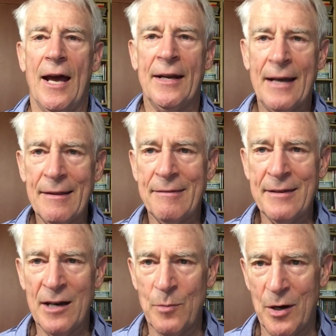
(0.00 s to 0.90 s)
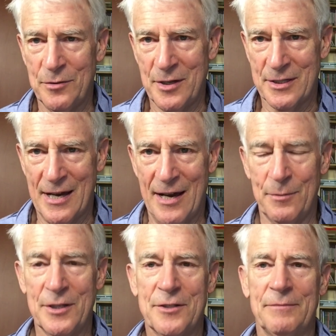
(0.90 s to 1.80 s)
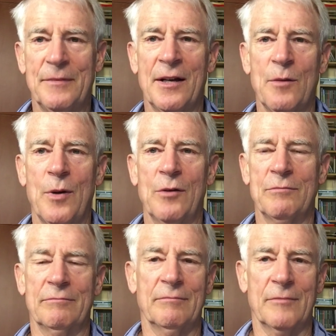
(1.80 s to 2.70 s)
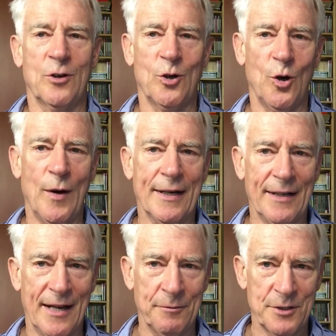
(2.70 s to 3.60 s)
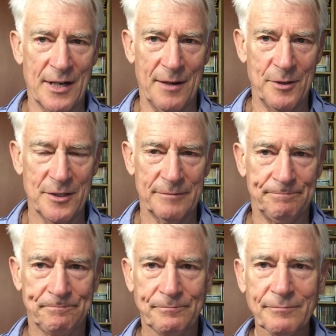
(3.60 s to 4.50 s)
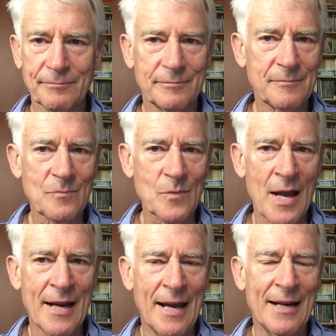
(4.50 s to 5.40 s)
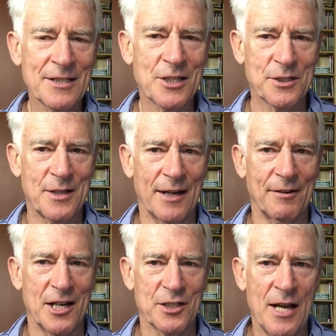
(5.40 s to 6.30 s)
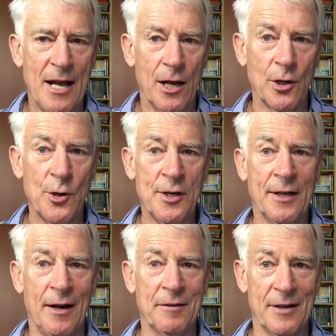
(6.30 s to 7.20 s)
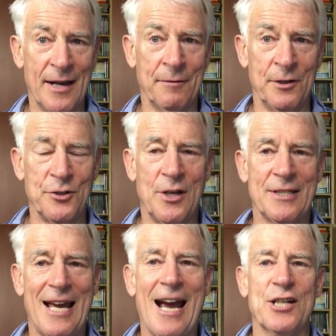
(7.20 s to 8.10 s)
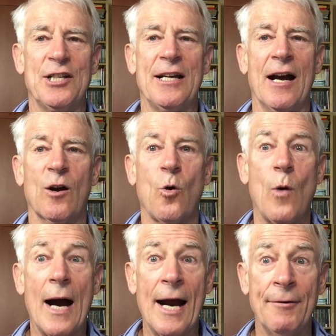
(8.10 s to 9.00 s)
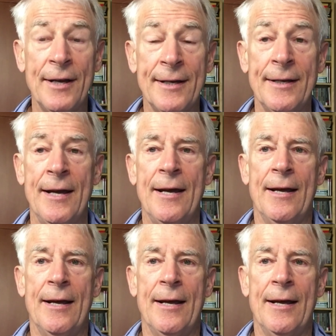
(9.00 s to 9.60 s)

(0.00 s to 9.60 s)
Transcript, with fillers: Another thing about these habits and about correct language habits, and, and let's just digress. Learning out of the language is actually acquiring